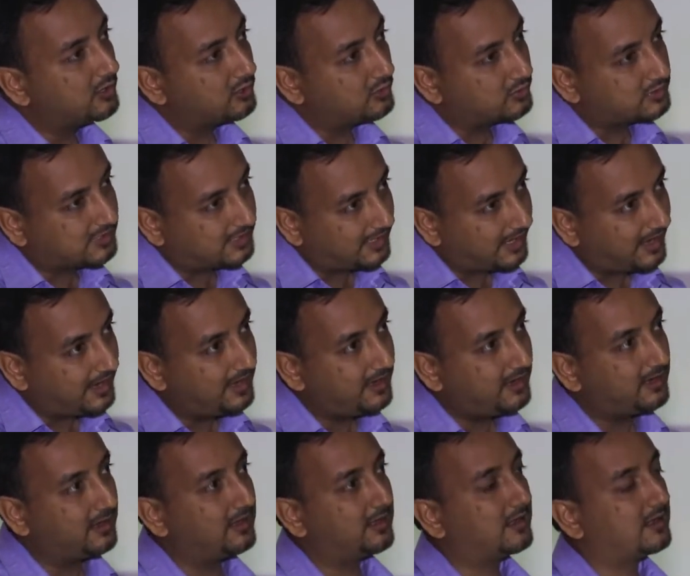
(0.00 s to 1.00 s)
to
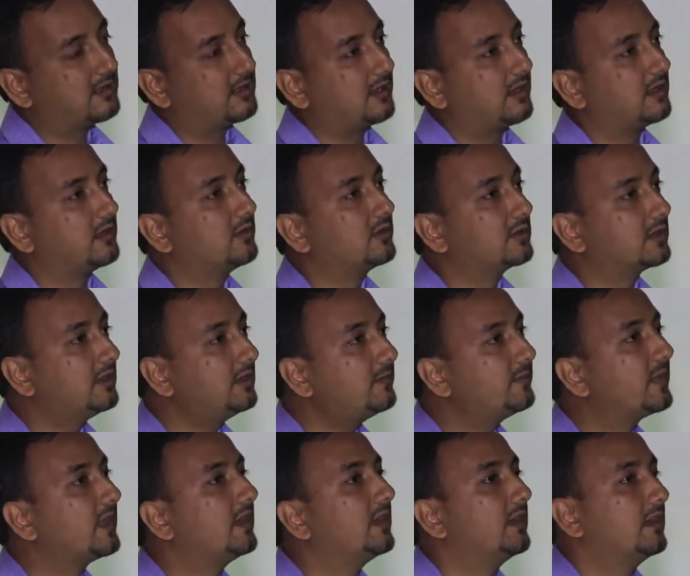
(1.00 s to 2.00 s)
slide it along the
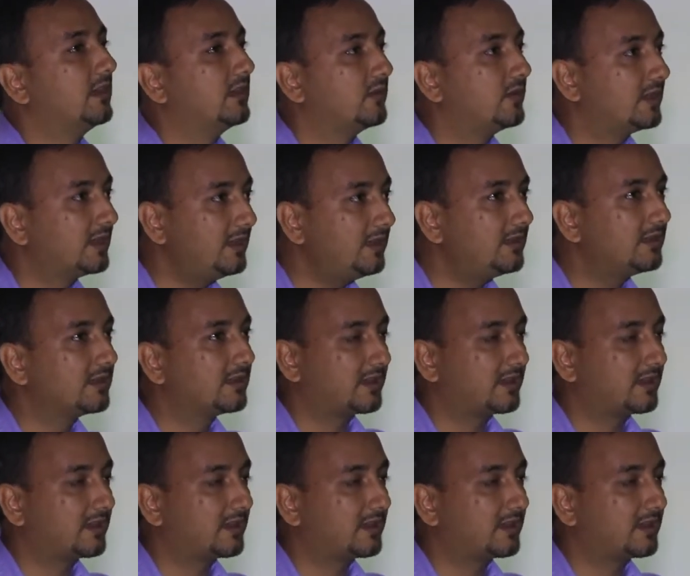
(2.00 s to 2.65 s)
inguinal